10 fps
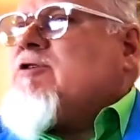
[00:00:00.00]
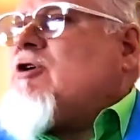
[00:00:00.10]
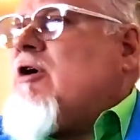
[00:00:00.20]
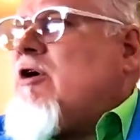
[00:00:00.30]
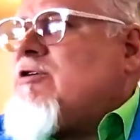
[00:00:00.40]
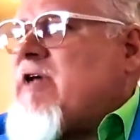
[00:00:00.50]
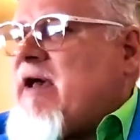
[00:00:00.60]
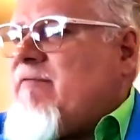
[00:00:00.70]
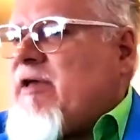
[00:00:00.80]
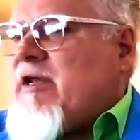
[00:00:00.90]
the charge
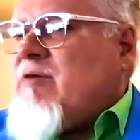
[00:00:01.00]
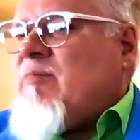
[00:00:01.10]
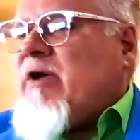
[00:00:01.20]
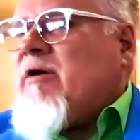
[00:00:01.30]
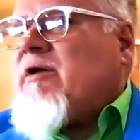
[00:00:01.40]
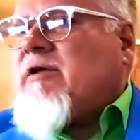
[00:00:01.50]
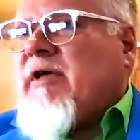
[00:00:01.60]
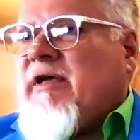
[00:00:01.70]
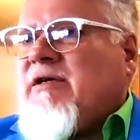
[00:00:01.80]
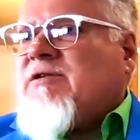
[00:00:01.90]
have any merit?
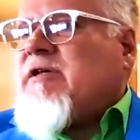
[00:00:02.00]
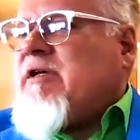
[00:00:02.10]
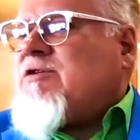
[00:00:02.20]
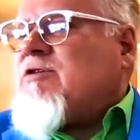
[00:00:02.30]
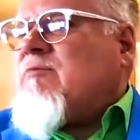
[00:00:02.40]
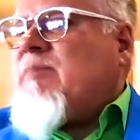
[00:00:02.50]
Is Easter